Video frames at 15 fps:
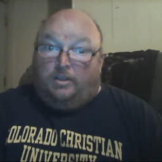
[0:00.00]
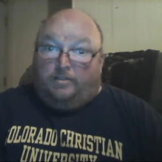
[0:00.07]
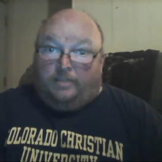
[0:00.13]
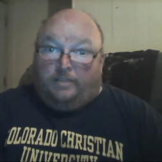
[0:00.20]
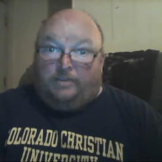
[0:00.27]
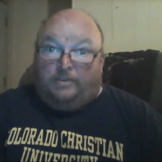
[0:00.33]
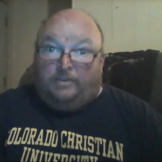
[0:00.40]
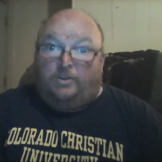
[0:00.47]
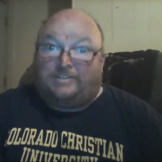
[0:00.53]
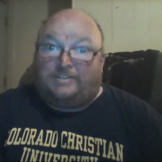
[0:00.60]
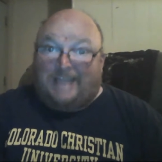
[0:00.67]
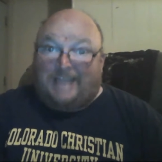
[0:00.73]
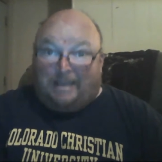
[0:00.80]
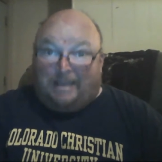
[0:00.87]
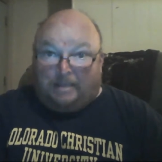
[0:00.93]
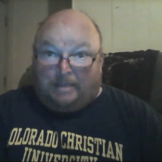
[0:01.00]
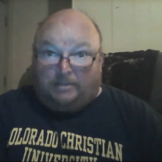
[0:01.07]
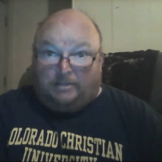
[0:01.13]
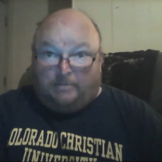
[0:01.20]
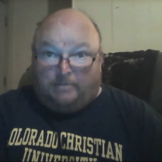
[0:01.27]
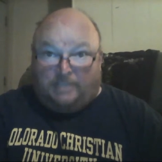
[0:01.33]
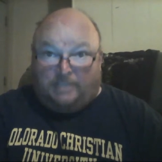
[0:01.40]
Then you can type out
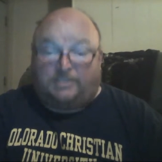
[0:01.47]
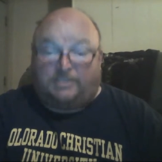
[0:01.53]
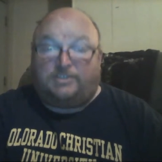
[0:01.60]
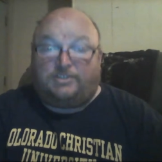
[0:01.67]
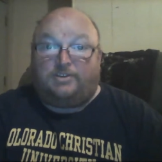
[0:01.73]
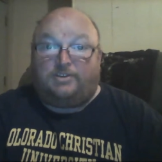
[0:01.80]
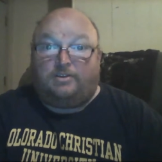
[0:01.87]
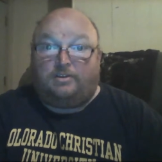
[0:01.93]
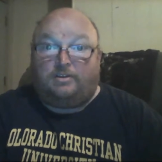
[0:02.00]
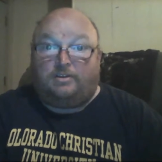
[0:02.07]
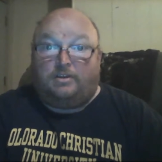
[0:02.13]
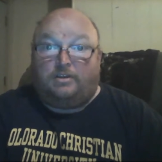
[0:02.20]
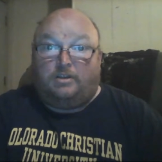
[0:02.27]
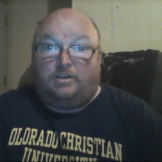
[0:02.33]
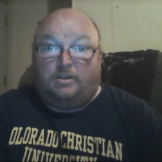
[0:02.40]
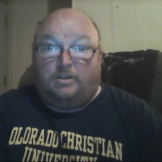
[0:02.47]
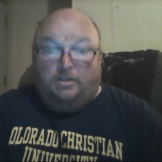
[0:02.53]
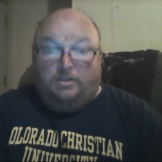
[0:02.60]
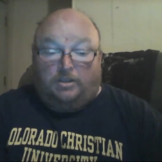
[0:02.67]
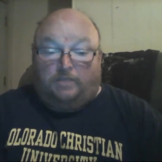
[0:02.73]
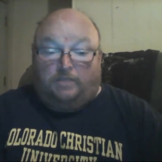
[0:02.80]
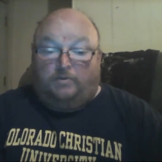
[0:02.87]
the message.
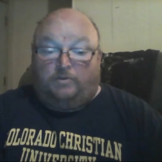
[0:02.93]
If